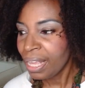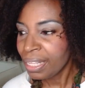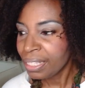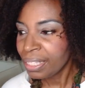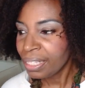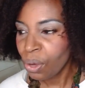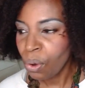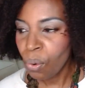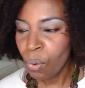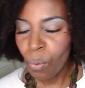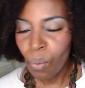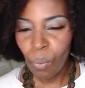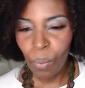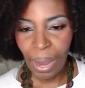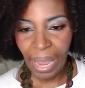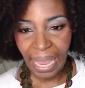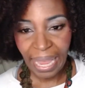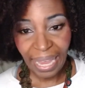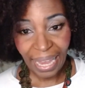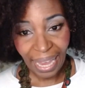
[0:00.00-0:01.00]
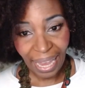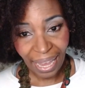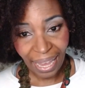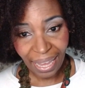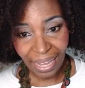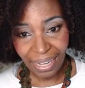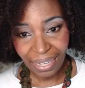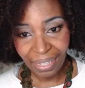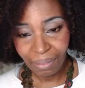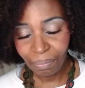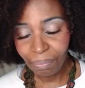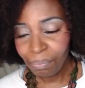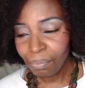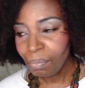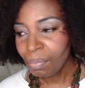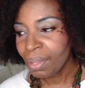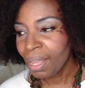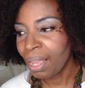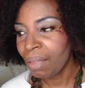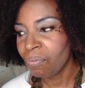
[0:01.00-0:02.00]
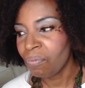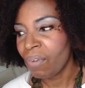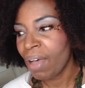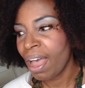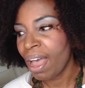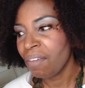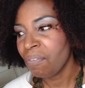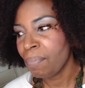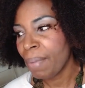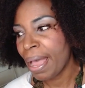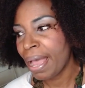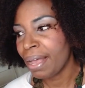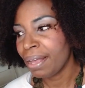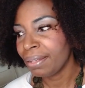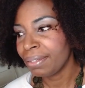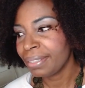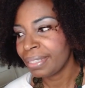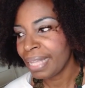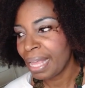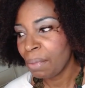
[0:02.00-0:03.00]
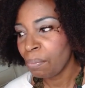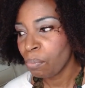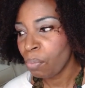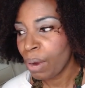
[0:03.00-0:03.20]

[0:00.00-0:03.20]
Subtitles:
So weighing in at 5 pounds and